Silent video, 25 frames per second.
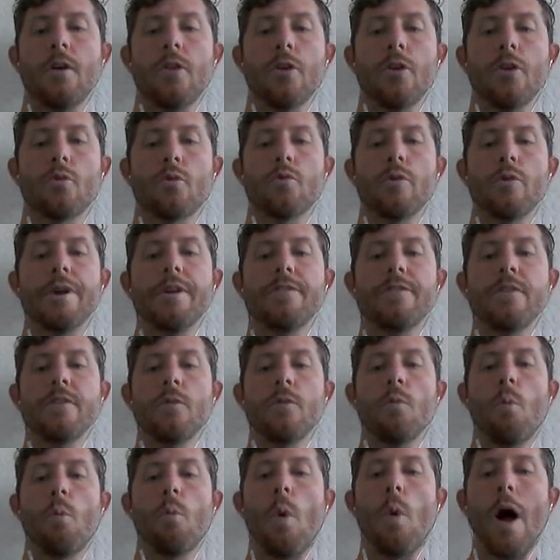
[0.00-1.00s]
the
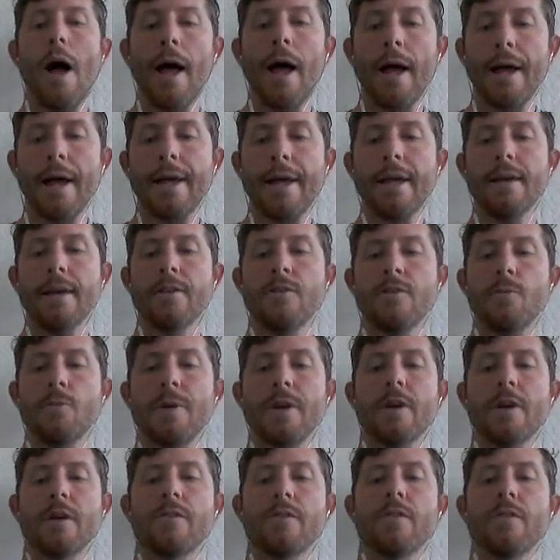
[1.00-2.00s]
reason why is
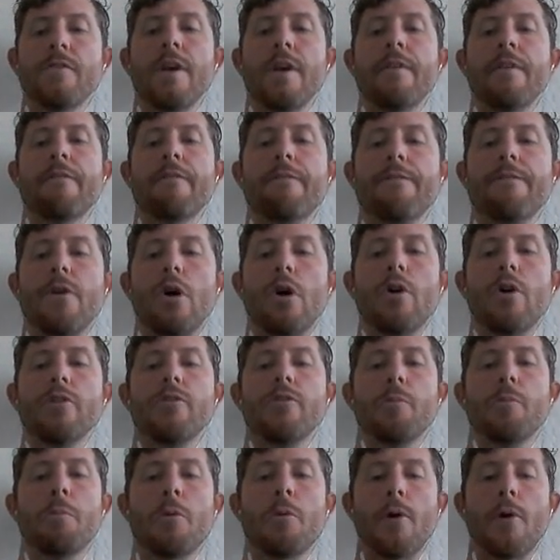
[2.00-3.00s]
because of a
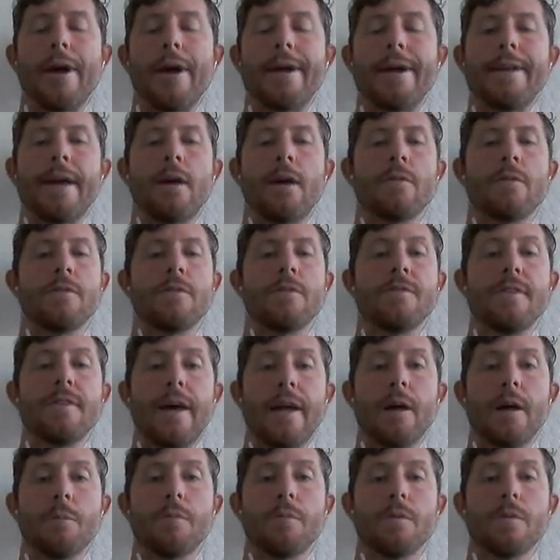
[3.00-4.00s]
false breakdown
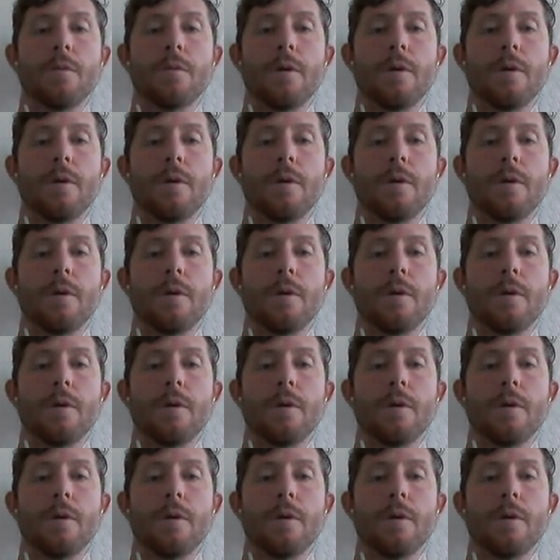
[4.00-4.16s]
setup.